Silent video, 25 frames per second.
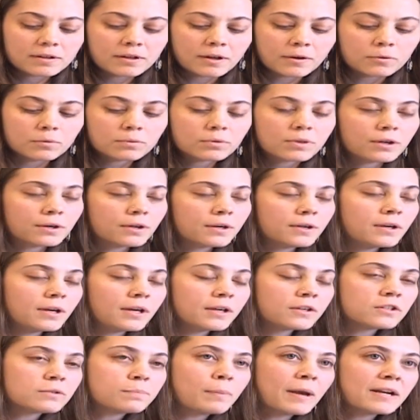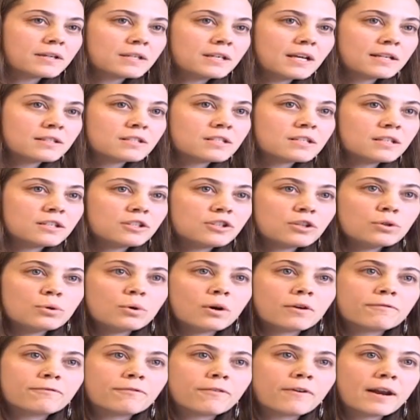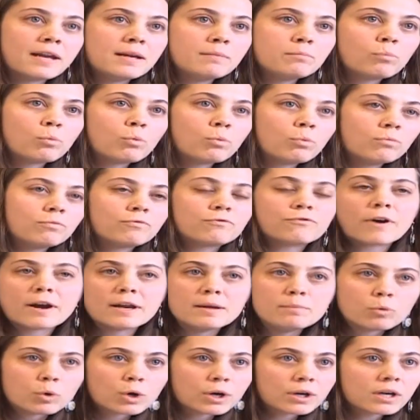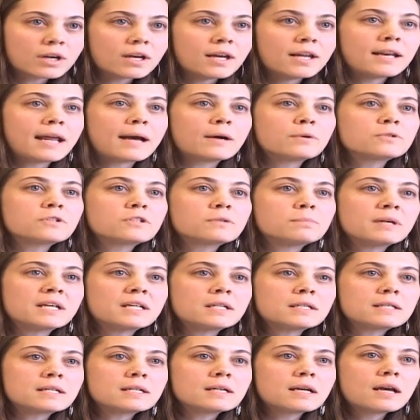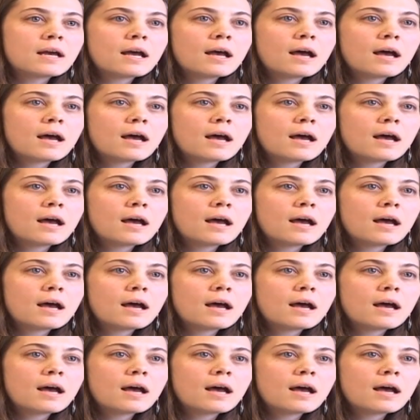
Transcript: They're expecting to do a framework announcement,